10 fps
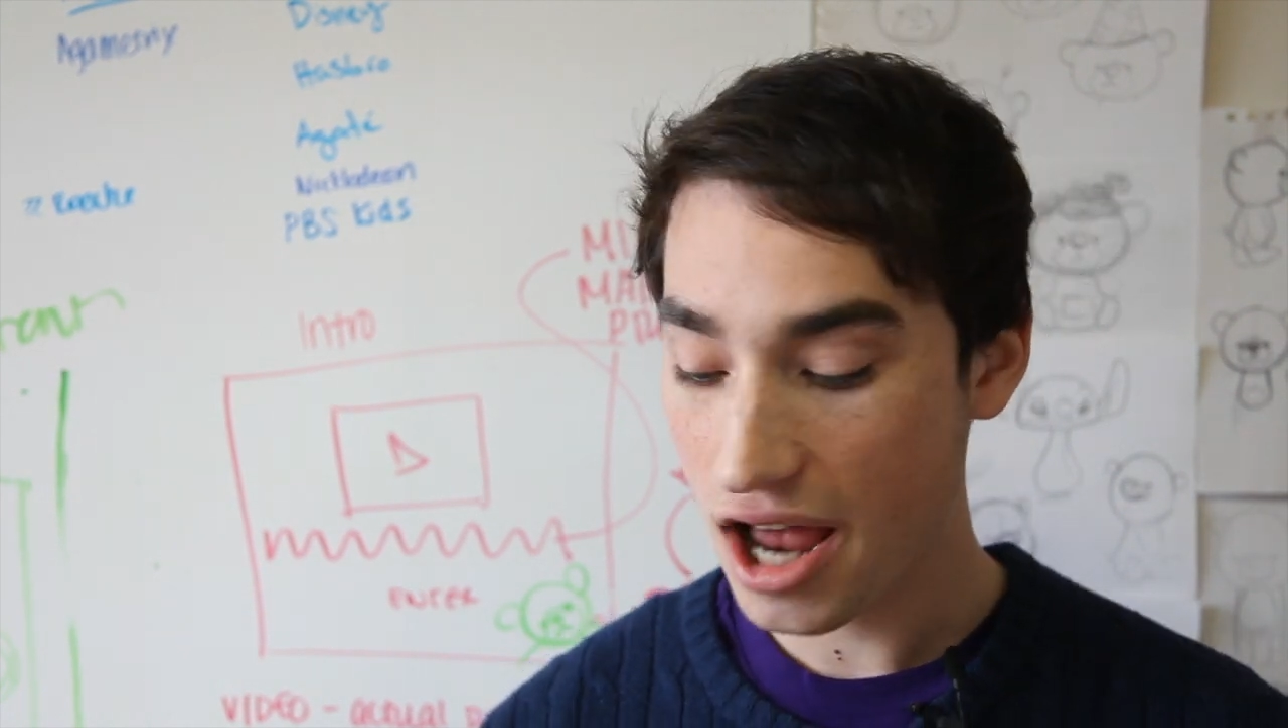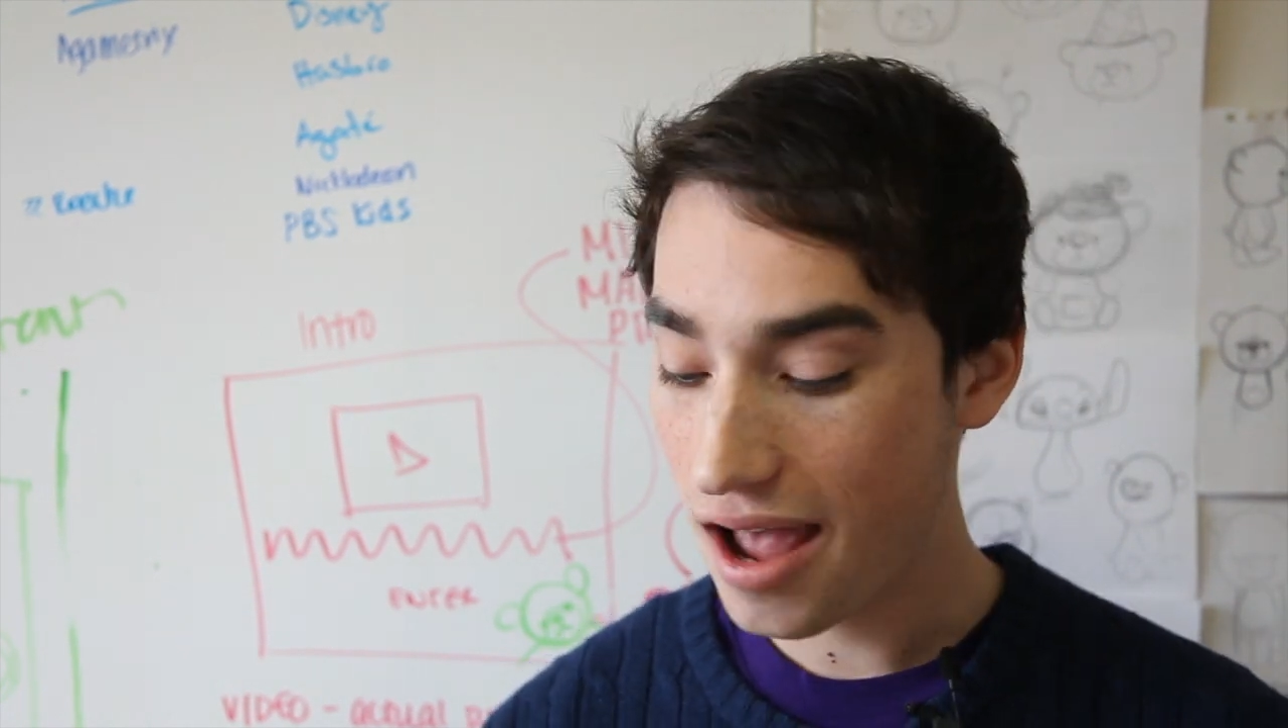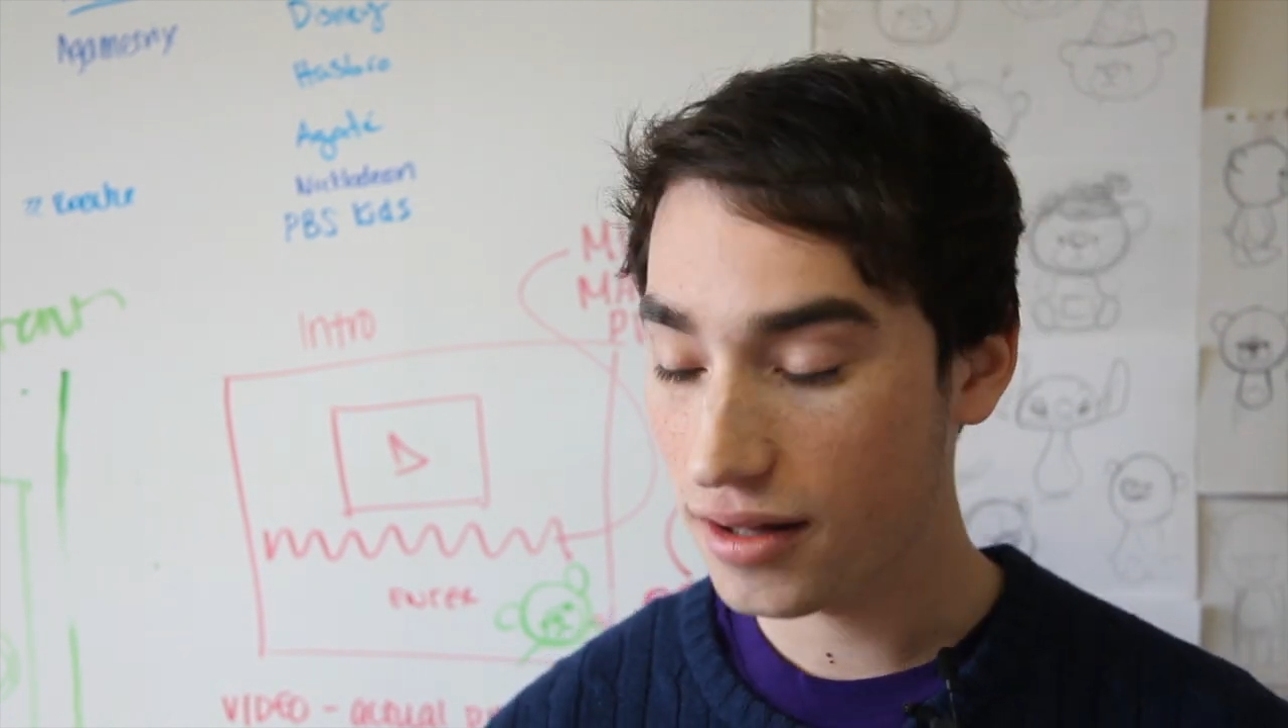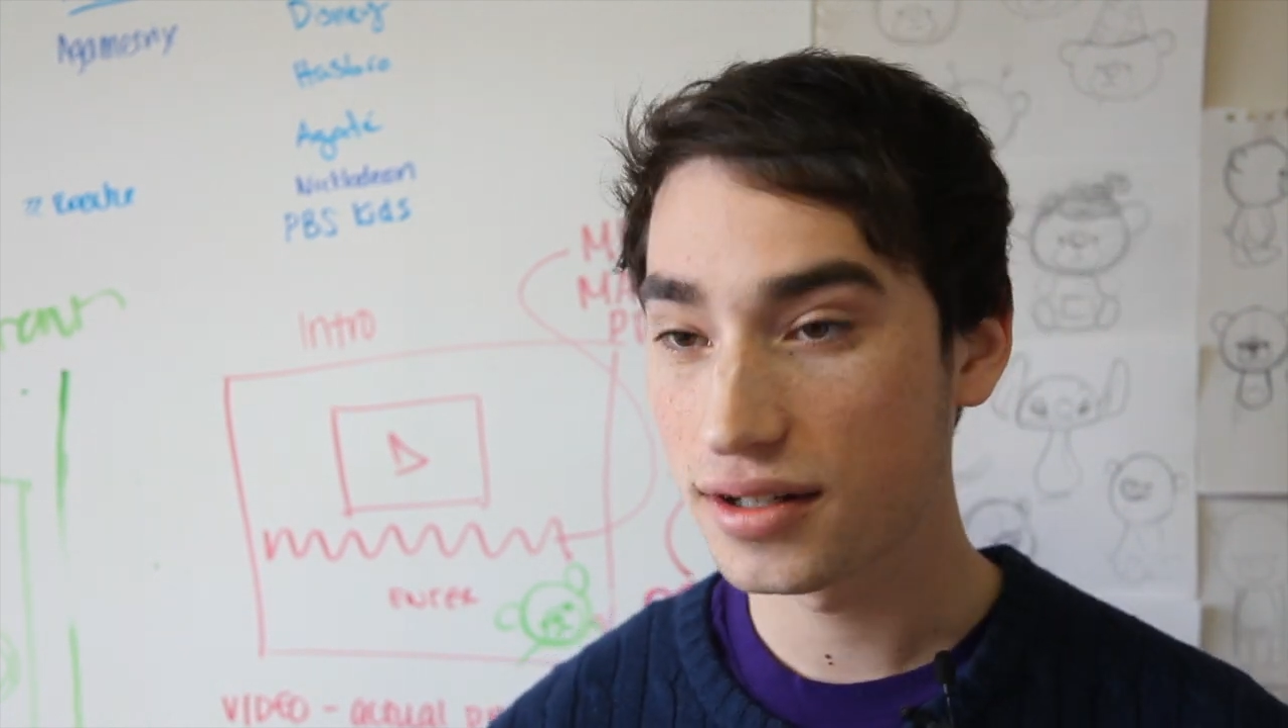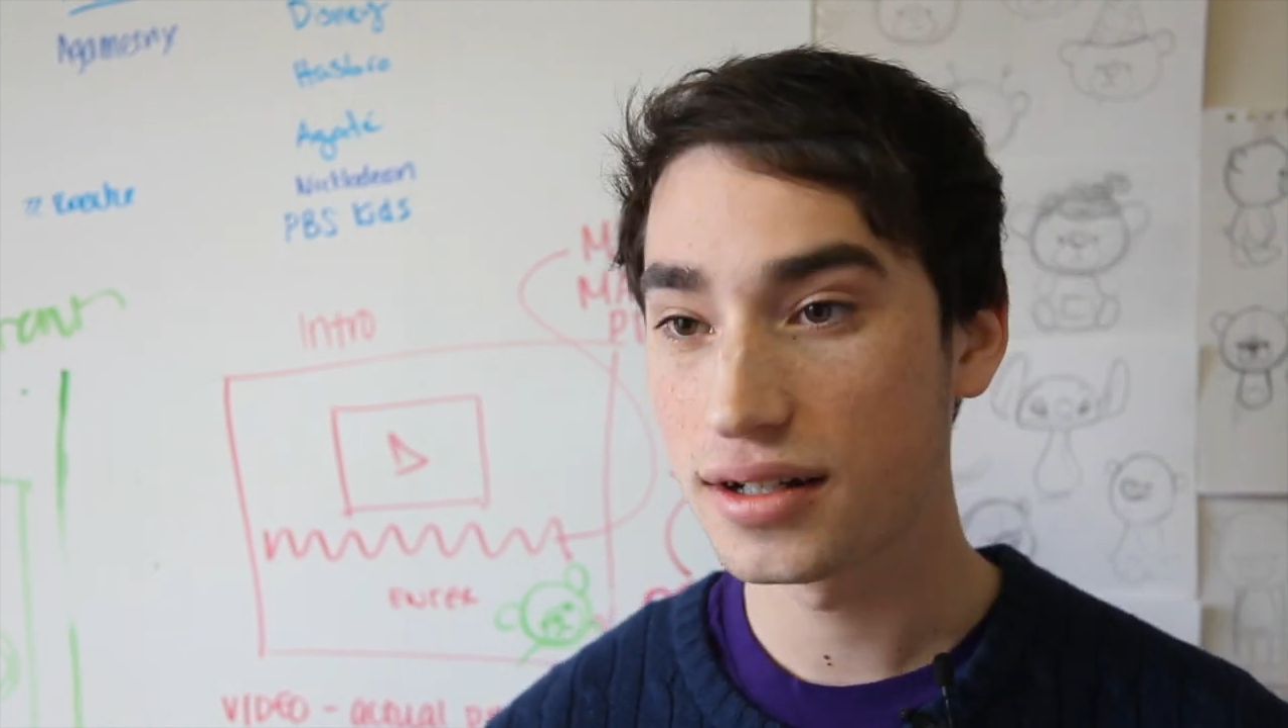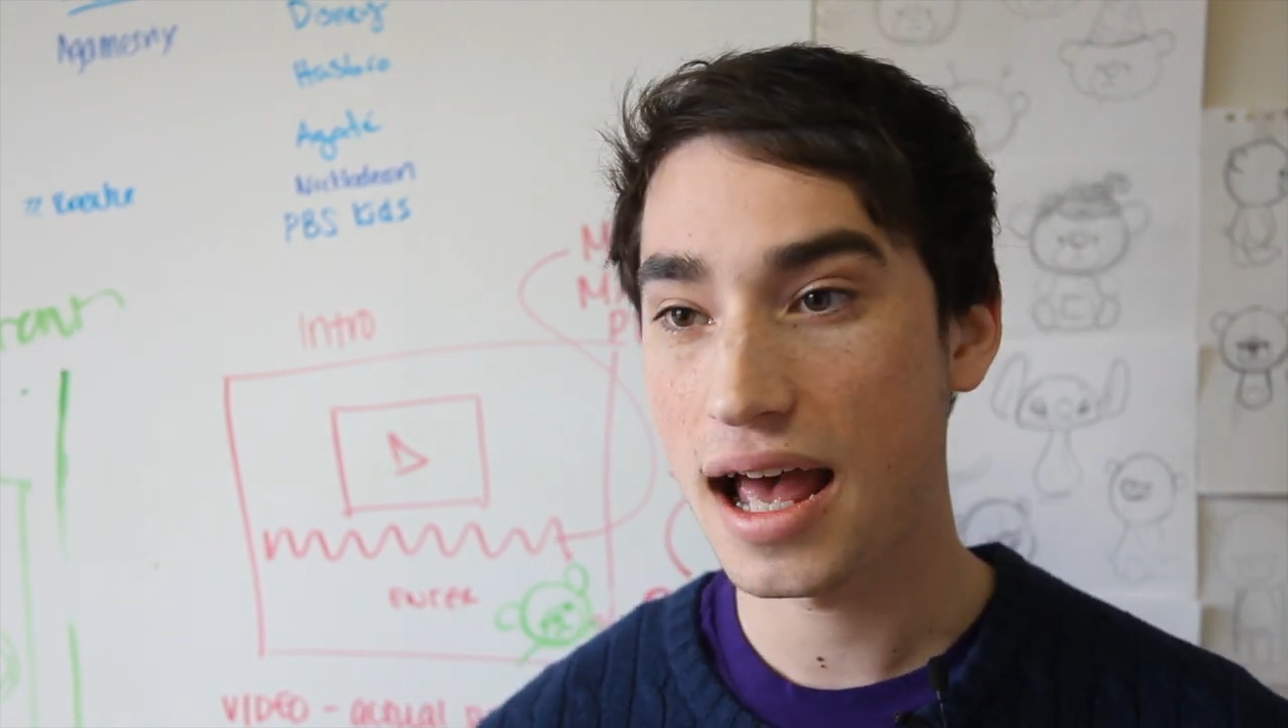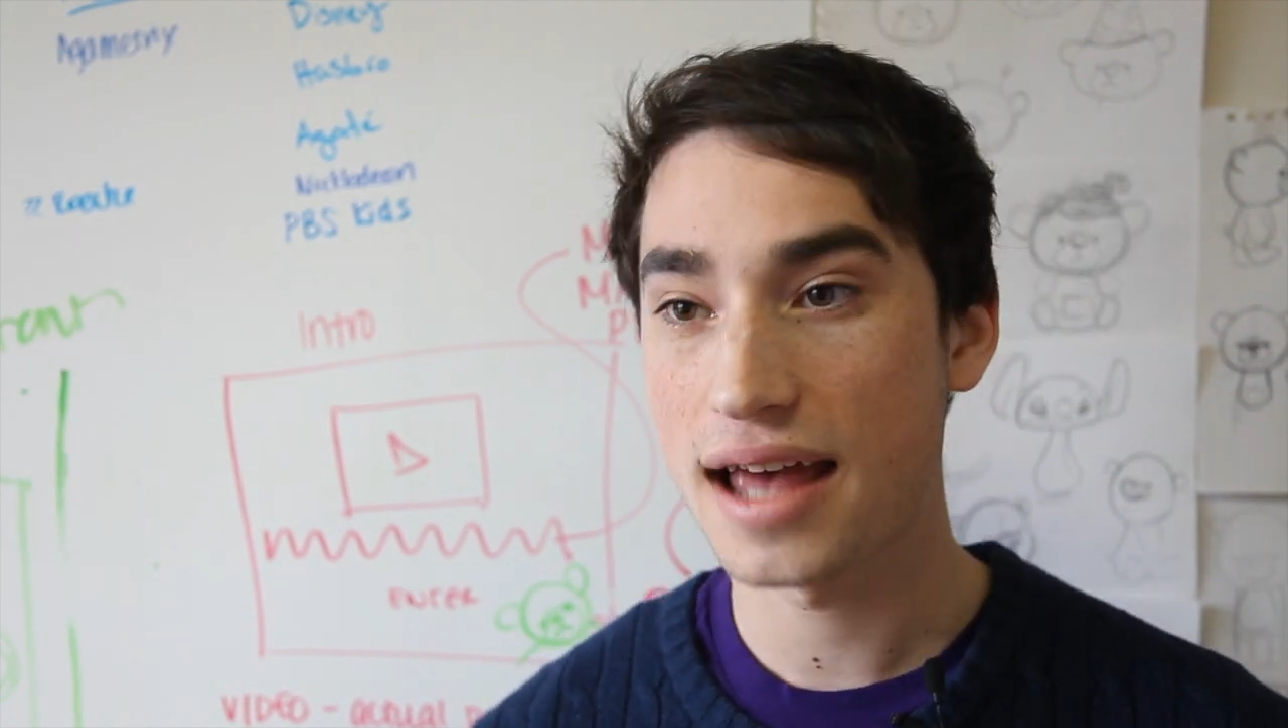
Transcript: childhood,